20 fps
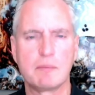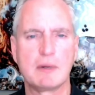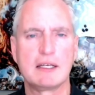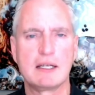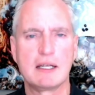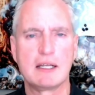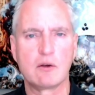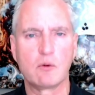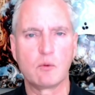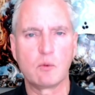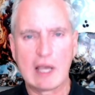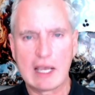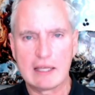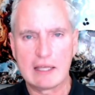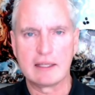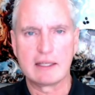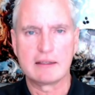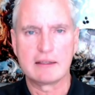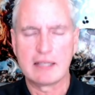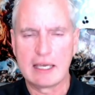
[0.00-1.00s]
but in a
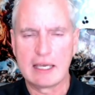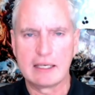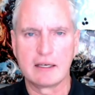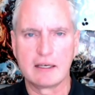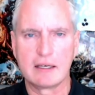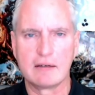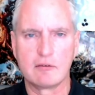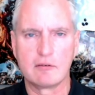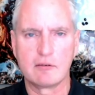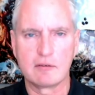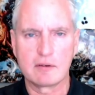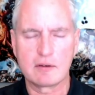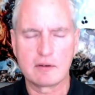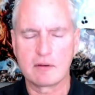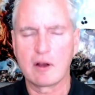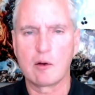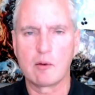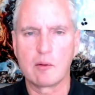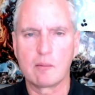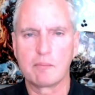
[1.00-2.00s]
way that they can
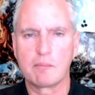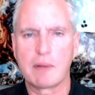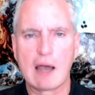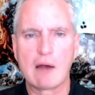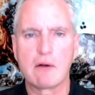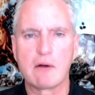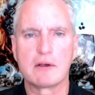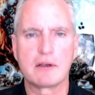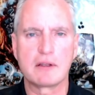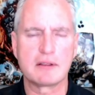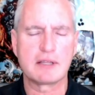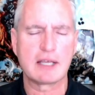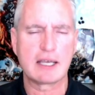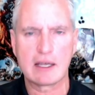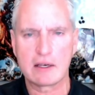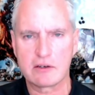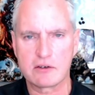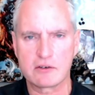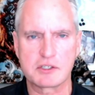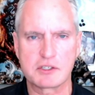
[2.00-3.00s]
are empowered and
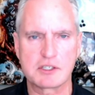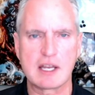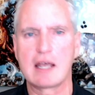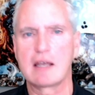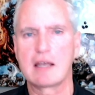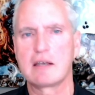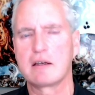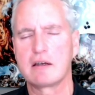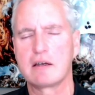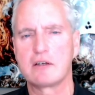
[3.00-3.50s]
they understand,